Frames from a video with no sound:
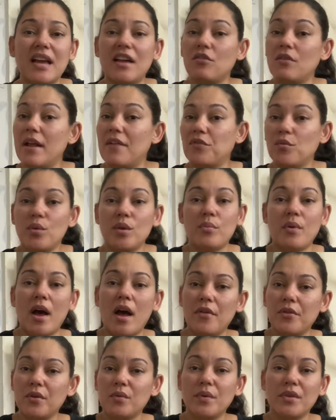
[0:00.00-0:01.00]
I don't have to be
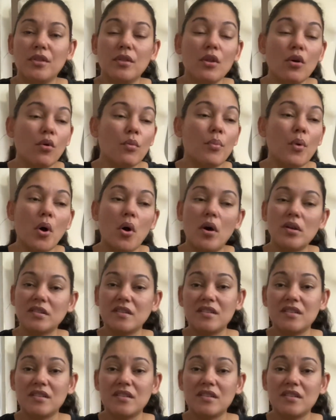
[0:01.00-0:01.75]
bothered with low balls.